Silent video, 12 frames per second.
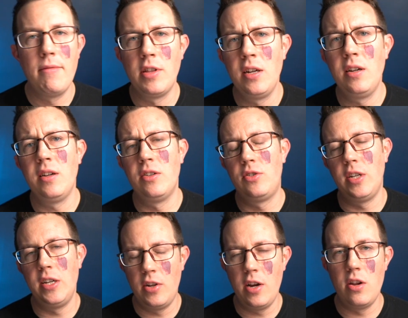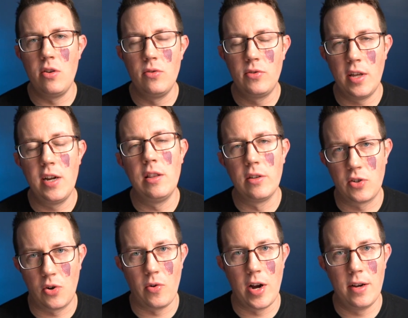Everything is easy to use and it looks
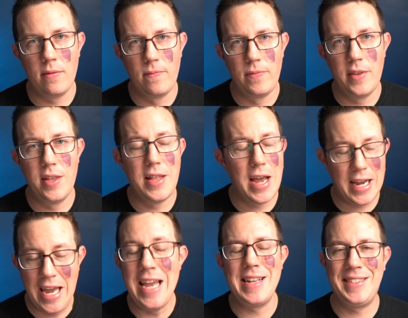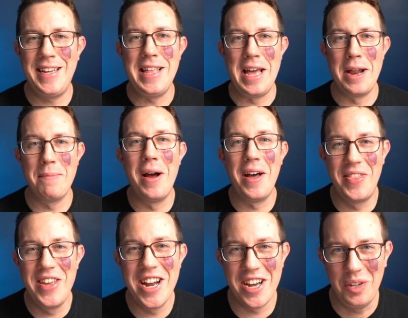great. And I can't say that about
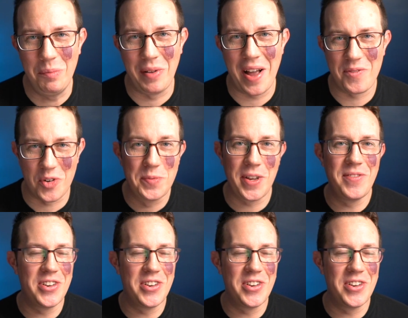the other platforms I've